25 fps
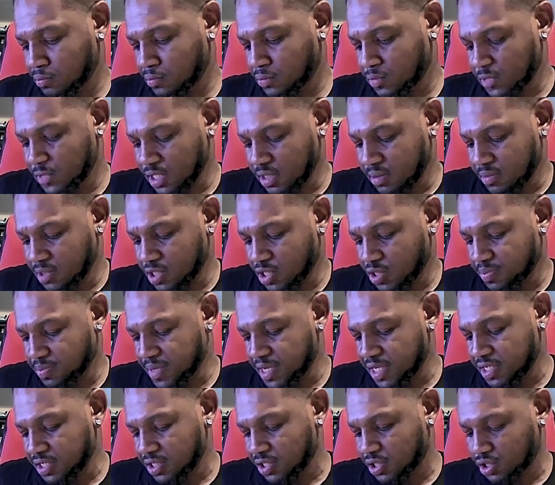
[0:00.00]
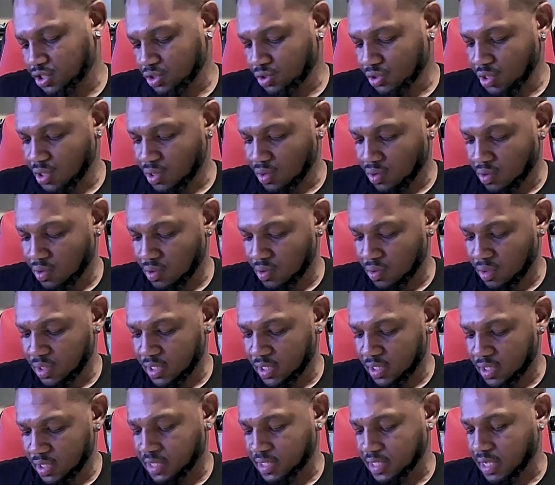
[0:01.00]
I'm just making sure the hole is
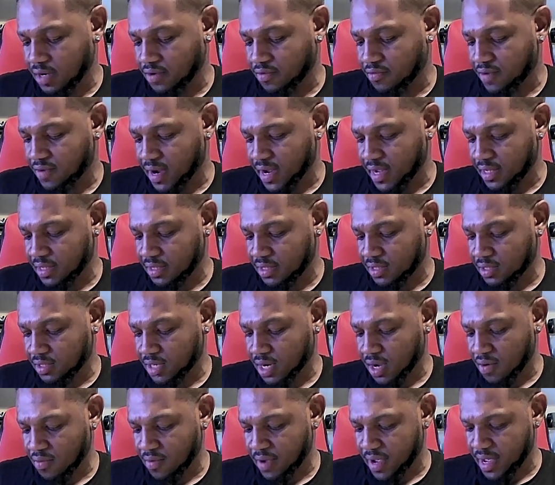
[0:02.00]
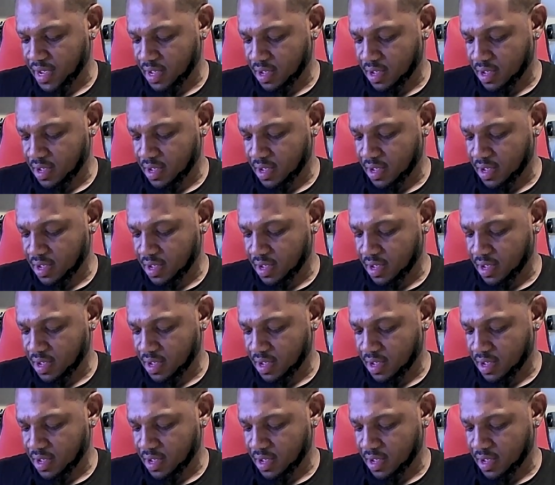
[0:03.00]
set right, so that way